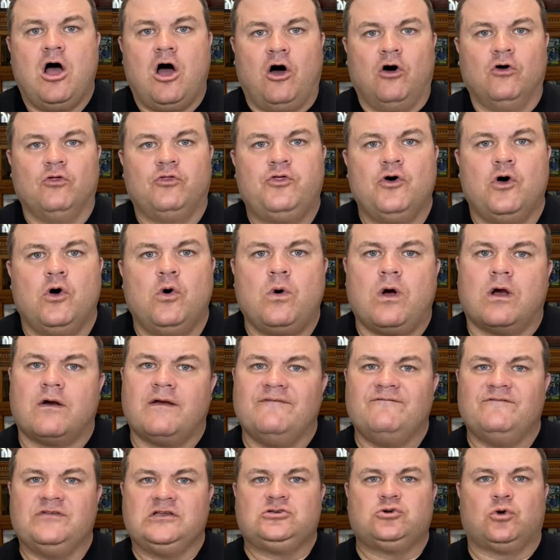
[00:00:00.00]
Although our
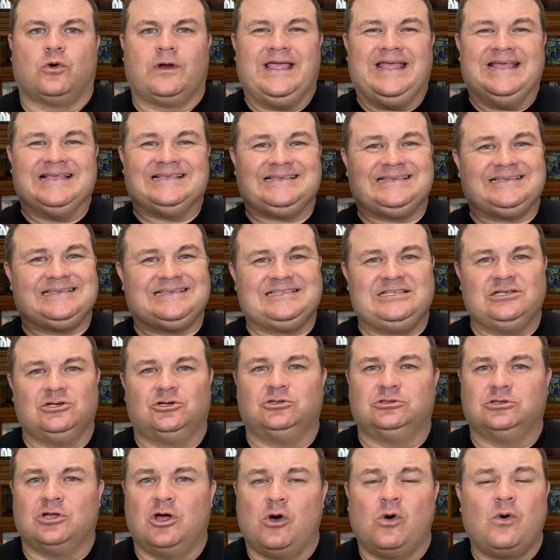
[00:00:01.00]
inventory is
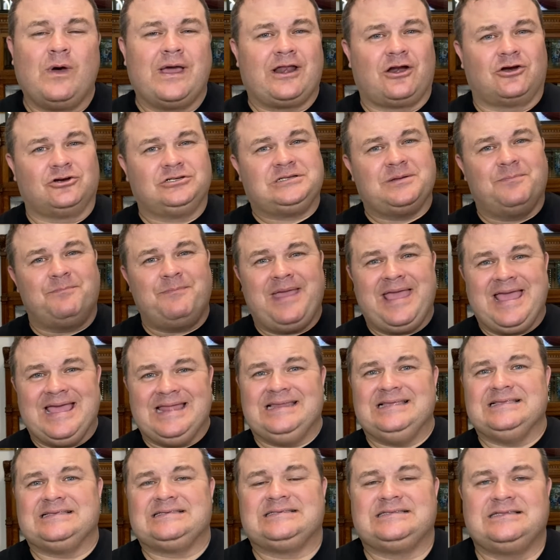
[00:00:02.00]
still low and our
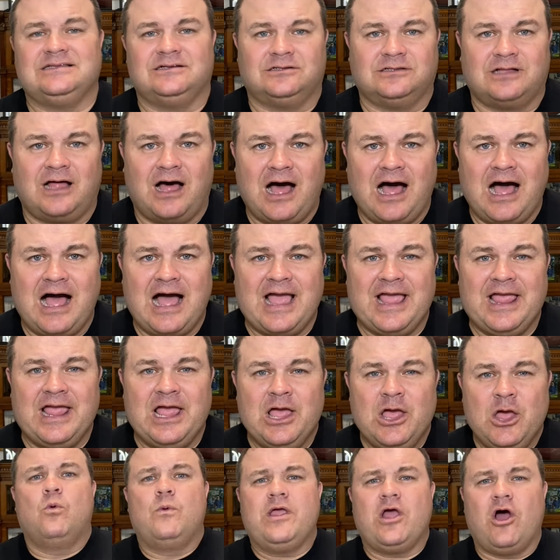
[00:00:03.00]
demand is still high,
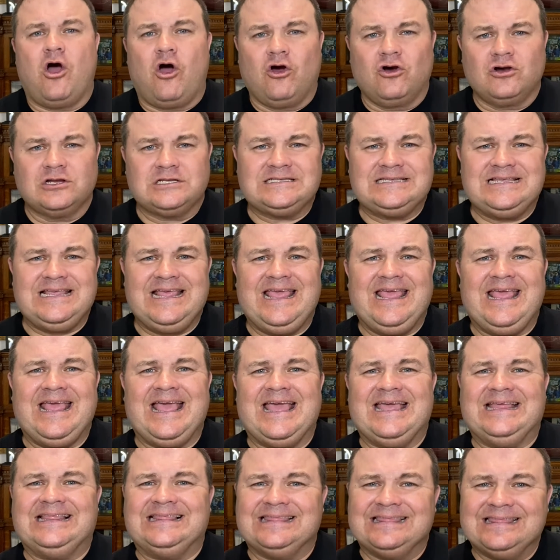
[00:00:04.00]
we are
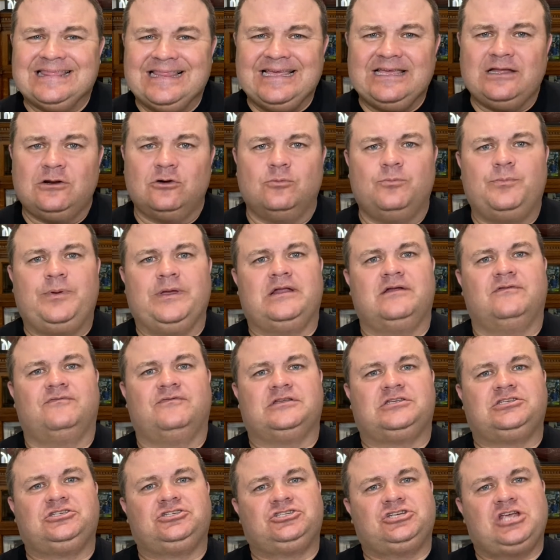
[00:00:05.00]
seeing a little bit of
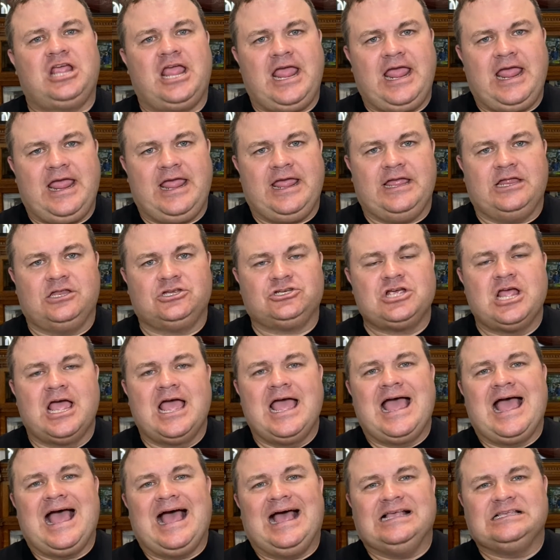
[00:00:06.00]
a change
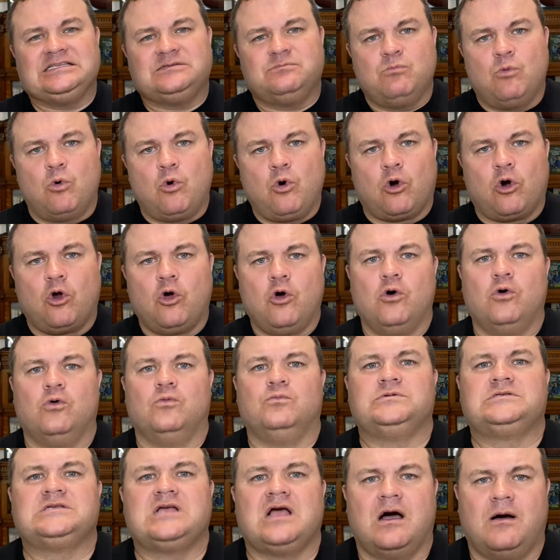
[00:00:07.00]
as more
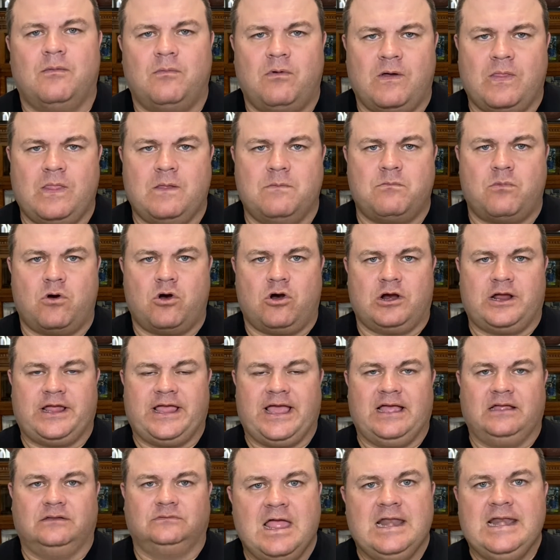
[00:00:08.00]
homes come on the
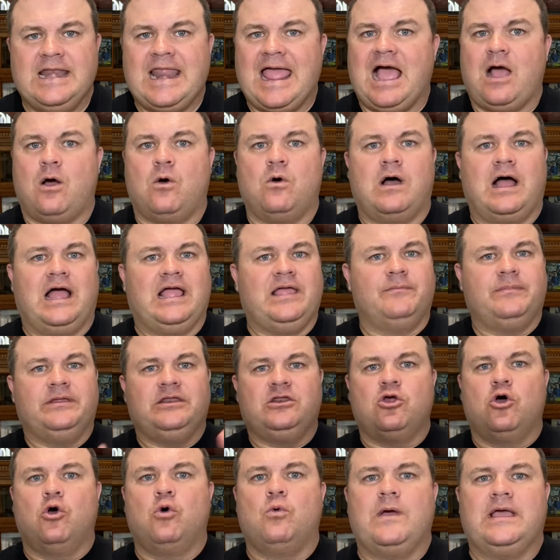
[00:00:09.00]
market. Now, I am
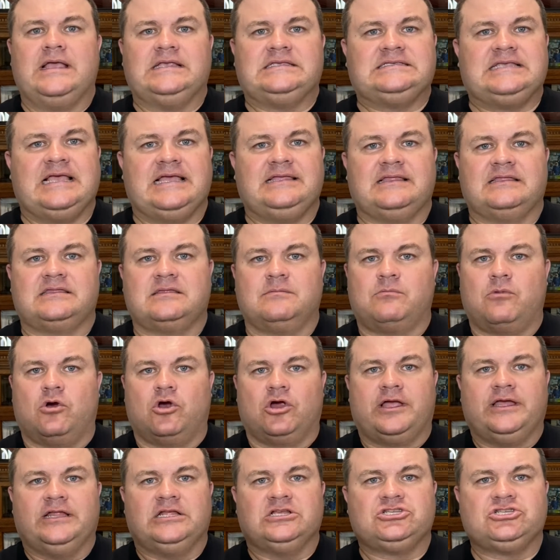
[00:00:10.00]
in no way saying that the
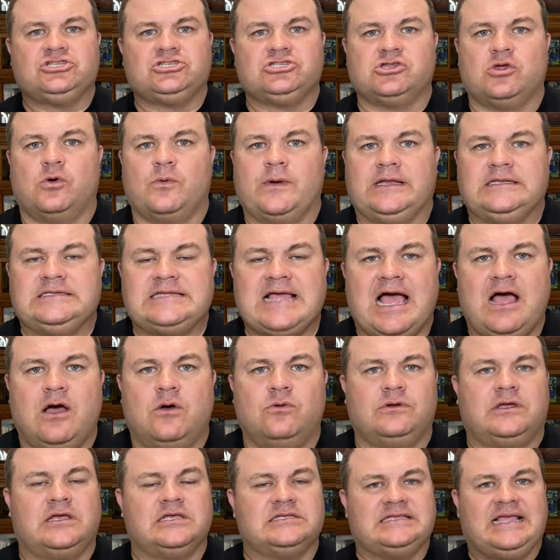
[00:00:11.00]
market is slowing
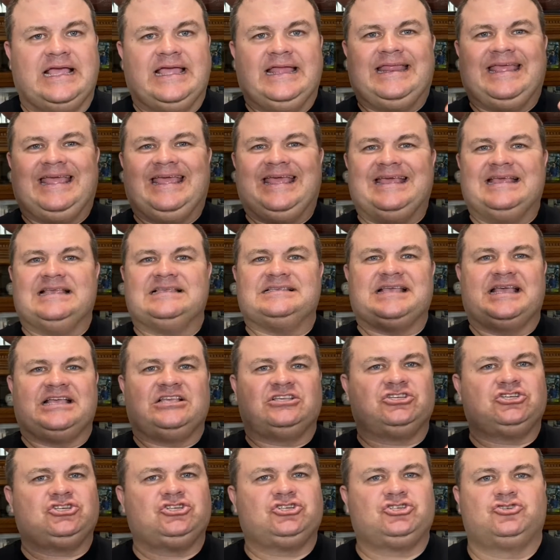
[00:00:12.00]
down because it is
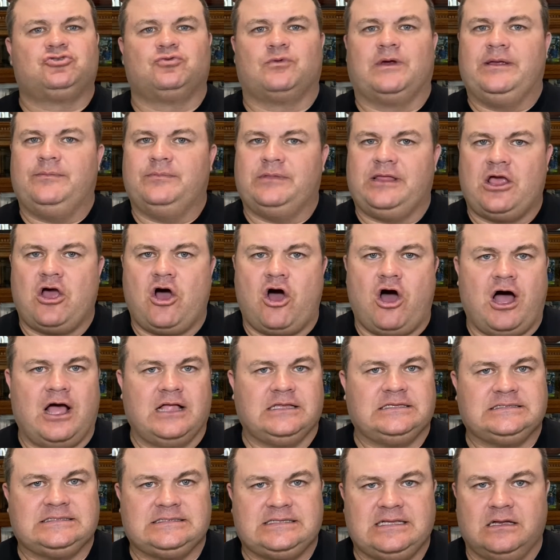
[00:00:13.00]
extremely
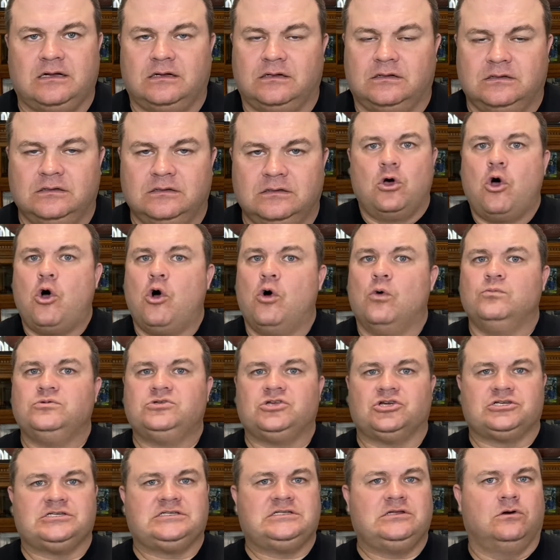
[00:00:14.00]
hot still.
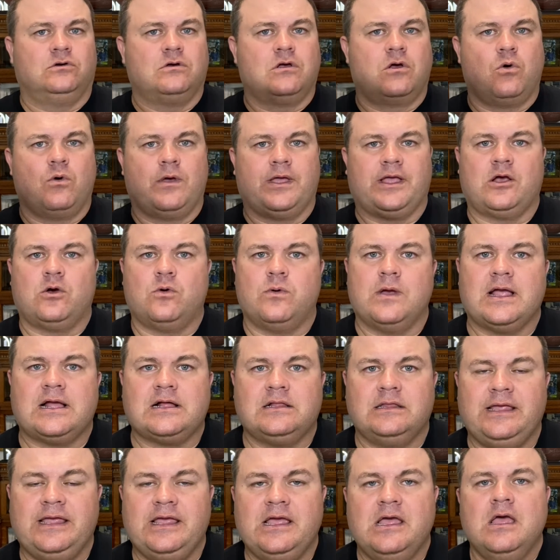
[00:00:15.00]
Homes are still going
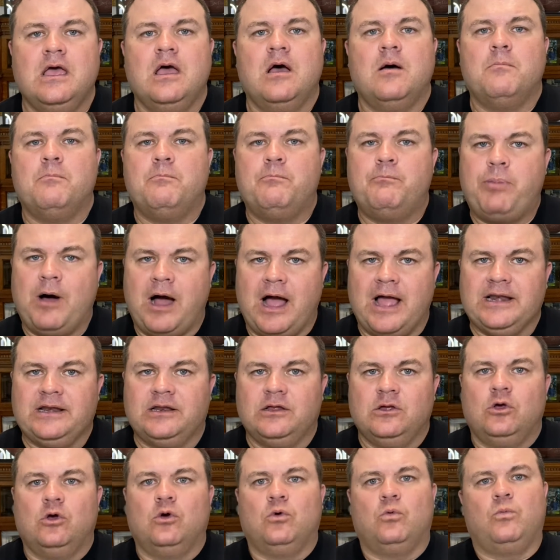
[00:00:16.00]
quickly, but
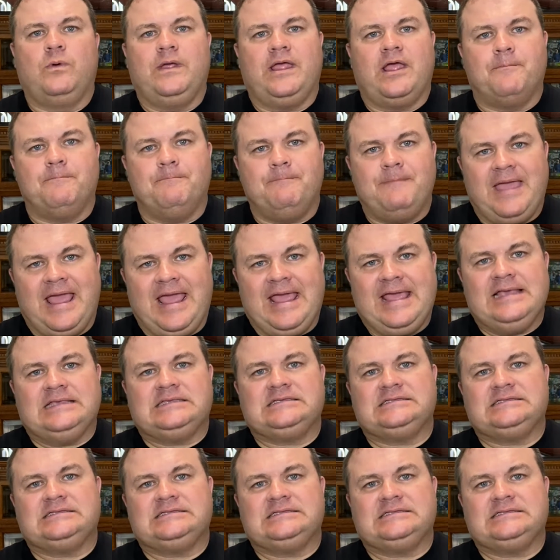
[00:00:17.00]
we may